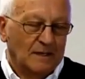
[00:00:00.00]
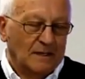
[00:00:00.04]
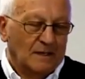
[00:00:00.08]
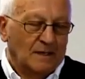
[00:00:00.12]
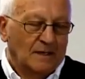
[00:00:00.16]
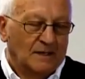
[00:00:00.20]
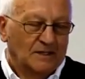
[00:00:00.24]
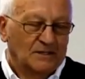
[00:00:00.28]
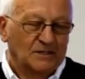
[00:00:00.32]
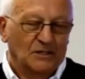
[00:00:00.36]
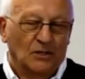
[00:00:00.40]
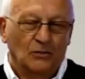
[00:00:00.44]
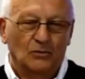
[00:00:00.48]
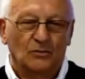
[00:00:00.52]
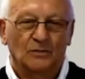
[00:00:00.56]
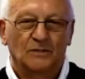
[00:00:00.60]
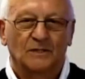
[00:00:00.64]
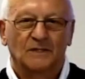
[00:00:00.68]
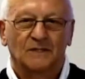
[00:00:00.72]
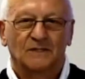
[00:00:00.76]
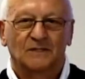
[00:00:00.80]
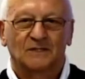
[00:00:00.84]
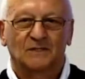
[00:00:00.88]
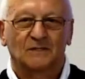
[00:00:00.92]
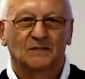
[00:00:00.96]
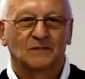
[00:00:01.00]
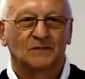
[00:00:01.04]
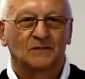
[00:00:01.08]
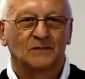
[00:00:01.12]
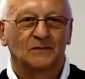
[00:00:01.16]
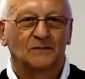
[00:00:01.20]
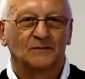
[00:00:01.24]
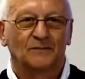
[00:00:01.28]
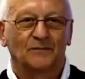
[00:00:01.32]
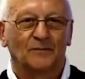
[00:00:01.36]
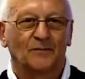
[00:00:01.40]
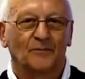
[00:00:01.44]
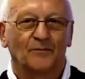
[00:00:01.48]
shoulders
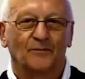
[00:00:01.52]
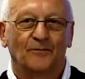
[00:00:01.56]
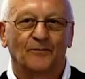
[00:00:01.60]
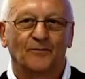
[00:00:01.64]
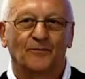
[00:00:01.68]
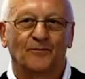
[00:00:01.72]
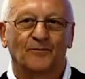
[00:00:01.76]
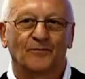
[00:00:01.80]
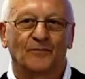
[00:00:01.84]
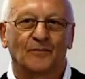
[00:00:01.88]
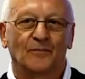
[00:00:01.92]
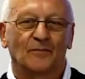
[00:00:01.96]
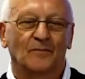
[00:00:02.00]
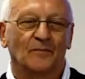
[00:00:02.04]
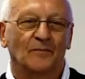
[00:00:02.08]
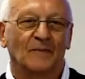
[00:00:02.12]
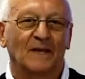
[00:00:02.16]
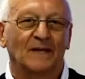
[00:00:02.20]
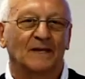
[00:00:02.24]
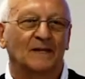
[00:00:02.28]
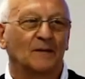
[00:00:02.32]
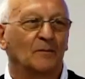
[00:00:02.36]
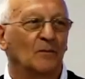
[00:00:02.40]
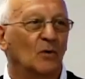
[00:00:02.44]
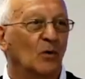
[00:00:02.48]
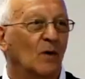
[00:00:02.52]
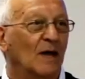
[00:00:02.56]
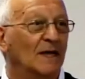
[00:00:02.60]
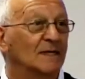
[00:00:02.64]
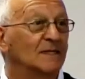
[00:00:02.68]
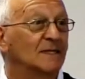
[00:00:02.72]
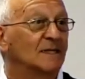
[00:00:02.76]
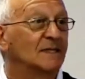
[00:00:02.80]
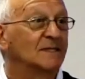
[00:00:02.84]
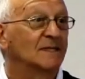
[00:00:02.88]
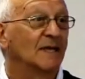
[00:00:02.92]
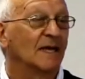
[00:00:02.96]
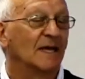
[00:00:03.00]
make him quite
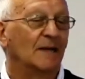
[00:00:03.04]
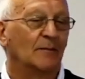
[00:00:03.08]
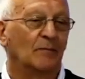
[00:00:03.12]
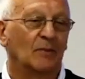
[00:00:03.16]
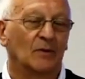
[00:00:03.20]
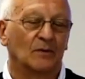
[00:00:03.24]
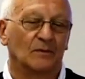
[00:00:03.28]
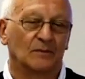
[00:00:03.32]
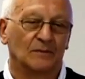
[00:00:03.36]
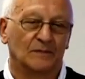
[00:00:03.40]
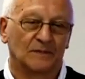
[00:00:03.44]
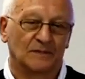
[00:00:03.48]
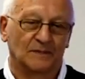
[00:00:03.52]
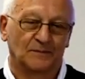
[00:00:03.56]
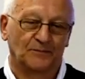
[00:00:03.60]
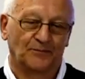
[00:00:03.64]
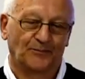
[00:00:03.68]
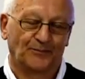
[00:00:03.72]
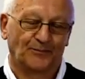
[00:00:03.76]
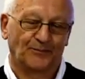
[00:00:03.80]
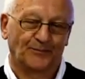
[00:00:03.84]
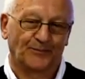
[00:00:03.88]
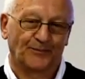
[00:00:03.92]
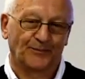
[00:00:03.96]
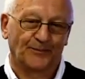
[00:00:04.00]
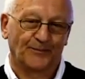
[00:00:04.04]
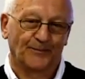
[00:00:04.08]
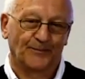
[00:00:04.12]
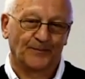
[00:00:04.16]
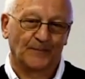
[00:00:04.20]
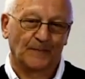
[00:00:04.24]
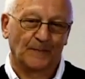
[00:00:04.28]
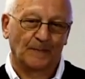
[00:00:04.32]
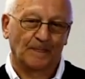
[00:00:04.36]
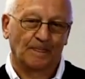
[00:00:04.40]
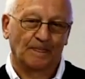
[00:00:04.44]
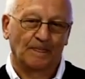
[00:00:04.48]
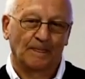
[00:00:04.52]
disabled.
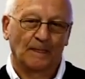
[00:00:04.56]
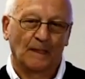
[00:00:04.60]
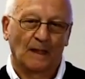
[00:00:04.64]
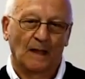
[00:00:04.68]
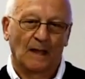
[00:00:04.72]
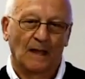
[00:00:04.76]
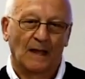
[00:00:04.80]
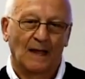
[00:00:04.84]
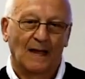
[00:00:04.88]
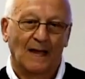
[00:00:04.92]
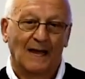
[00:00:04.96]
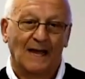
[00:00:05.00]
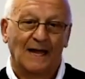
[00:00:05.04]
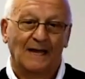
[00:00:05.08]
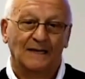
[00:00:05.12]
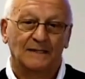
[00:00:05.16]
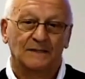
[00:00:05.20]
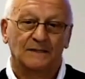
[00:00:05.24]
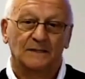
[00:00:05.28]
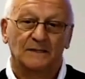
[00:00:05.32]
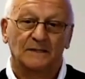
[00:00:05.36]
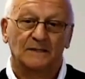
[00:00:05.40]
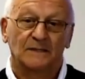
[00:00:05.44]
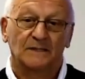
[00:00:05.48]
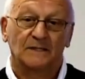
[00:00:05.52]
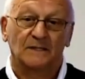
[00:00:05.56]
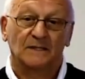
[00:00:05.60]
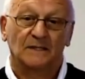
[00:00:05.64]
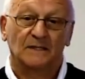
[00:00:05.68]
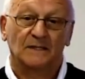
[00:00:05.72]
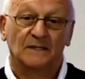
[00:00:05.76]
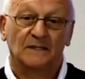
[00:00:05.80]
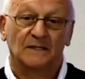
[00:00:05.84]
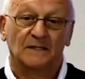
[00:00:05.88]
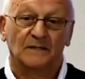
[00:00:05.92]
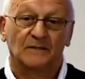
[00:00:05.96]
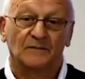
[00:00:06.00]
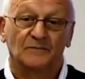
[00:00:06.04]
And
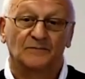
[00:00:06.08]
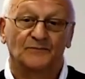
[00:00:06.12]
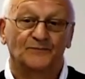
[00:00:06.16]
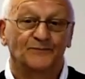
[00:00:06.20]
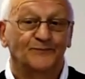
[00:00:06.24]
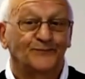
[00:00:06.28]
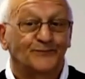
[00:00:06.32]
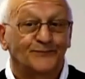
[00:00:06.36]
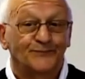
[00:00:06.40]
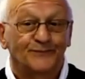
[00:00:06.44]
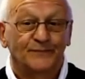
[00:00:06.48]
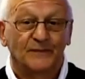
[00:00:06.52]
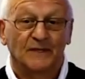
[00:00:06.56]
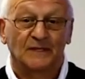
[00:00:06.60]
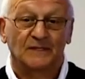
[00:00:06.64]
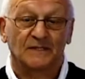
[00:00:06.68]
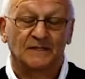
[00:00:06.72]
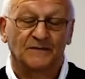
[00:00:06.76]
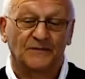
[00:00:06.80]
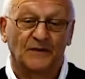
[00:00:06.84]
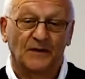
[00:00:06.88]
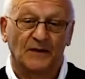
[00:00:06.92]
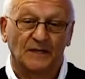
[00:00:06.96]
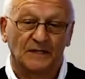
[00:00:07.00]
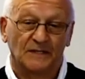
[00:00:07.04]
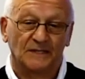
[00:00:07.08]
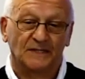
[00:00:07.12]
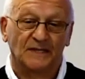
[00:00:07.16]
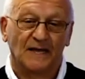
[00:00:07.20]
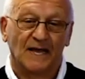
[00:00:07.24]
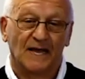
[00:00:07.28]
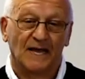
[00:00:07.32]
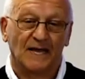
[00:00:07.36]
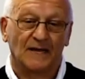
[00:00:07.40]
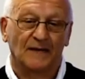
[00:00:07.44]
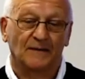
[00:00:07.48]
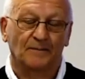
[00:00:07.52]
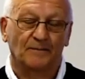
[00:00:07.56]
it's very
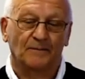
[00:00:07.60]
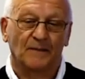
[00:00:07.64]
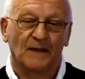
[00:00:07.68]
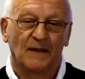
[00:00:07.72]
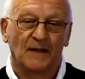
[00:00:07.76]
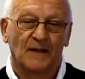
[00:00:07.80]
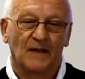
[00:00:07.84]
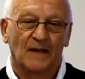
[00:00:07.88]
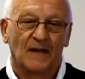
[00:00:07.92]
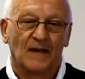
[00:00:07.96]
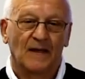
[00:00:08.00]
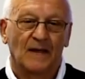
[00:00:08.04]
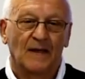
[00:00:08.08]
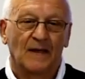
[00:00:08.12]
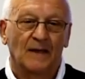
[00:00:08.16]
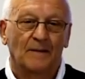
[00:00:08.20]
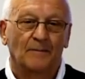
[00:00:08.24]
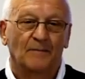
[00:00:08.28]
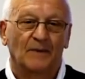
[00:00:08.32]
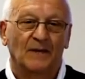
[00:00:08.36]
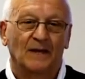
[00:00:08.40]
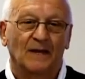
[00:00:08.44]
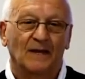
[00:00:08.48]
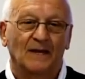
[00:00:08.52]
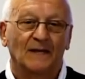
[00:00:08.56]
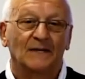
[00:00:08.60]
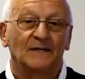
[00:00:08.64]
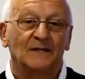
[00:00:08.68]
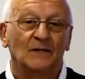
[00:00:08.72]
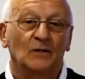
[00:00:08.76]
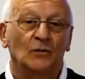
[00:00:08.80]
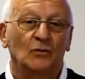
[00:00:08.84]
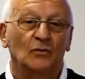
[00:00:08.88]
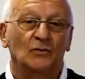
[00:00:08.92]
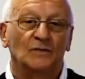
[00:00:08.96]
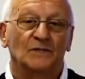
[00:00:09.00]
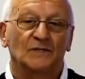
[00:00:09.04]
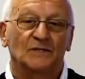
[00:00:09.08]
sad. And
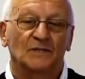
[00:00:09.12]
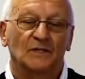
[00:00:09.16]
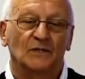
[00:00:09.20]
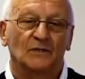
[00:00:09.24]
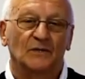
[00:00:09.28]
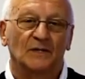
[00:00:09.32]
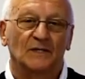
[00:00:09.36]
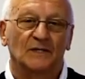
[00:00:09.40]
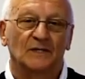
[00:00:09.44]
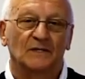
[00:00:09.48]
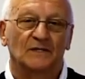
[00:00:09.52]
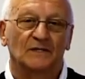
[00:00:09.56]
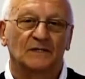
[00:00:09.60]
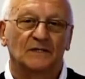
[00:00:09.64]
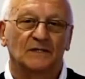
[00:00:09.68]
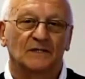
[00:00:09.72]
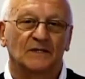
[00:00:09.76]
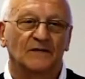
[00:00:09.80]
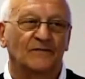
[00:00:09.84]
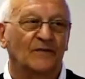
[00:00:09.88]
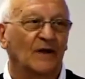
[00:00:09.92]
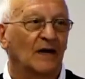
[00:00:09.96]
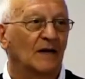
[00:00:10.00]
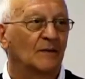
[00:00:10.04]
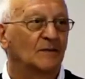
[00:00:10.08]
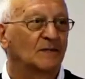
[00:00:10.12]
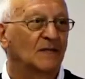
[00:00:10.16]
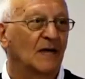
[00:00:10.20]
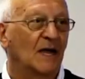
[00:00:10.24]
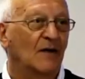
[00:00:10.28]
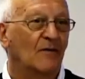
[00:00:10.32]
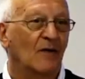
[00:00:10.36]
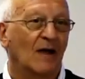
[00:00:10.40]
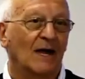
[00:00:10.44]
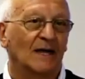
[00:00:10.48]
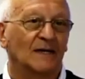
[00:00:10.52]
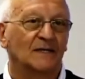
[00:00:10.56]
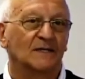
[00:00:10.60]
also he developed
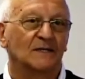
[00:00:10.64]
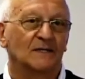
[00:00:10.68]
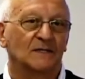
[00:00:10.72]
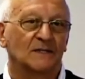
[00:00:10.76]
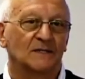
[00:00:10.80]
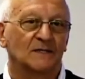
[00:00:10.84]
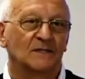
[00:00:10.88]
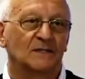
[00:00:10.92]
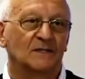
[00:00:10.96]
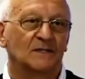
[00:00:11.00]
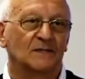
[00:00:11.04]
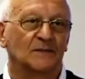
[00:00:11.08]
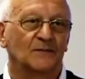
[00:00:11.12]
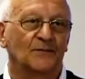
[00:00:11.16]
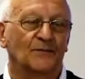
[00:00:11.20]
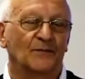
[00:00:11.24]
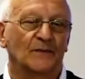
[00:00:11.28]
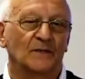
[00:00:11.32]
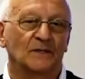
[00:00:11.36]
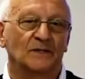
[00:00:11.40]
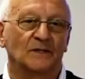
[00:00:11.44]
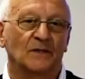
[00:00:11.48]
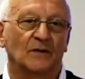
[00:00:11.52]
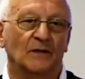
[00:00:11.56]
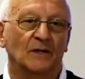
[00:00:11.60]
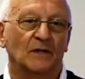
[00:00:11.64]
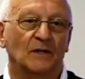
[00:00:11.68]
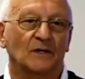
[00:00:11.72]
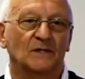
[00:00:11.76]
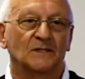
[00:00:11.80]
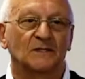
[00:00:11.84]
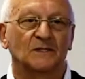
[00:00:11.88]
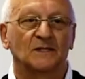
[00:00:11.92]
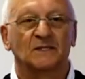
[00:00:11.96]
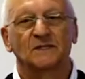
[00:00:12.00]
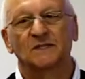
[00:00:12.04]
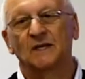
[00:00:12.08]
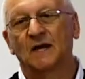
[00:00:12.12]
iritis, so he lost
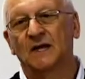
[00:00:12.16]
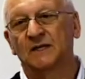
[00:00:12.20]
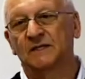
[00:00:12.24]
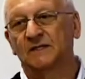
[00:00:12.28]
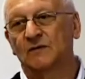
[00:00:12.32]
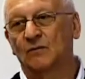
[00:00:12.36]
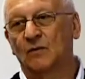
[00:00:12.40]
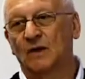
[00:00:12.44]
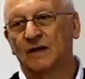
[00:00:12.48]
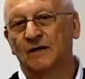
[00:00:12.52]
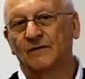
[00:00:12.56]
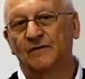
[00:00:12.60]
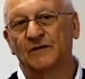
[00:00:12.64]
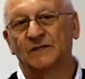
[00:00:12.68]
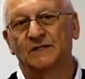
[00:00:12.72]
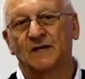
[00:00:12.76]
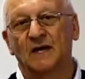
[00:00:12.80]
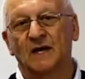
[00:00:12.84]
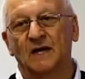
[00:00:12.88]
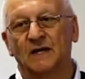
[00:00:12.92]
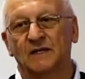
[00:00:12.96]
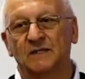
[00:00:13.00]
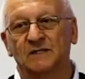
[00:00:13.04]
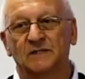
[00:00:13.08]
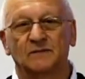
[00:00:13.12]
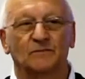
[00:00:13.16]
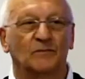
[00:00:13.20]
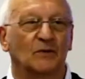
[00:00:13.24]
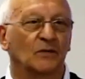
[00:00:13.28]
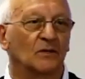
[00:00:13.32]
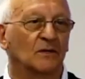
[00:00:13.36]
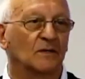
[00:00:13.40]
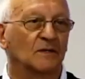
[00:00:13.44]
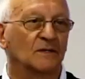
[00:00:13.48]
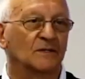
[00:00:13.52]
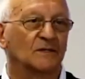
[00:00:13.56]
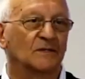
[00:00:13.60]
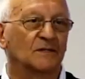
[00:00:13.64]
the sight of one of his eyes
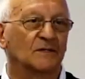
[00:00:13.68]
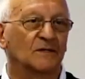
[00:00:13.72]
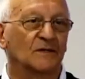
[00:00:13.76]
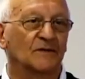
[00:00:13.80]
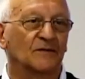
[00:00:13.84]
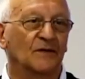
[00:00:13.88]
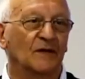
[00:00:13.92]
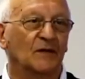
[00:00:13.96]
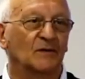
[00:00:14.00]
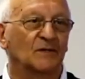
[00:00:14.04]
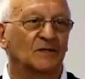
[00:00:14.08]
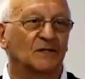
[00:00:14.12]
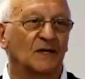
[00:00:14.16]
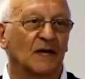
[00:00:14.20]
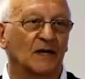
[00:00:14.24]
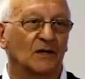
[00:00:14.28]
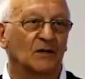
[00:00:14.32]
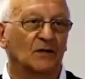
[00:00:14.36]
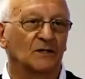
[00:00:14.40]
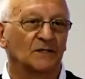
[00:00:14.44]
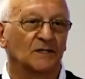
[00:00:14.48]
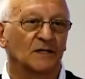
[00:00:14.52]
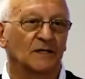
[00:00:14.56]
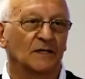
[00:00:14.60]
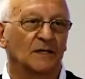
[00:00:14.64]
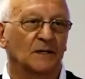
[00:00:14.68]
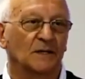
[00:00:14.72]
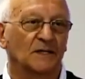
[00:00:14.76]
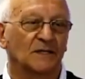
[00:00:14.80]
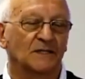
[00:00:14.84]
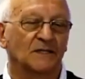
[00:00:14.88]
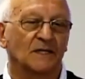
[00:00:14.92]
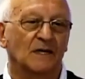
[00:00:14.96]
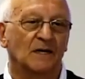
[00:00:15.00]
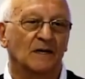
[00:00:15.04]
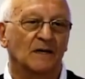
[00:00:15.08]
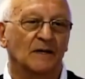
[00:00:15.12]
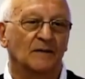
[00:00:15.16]
because he was psychotic at the
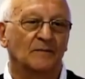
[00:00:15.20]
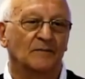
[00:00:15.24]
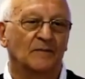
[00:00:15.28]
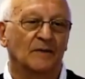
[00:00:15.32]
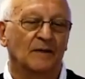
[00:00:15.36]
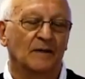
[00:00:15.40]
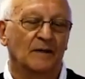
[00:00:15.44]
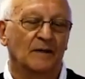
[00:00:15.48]
time.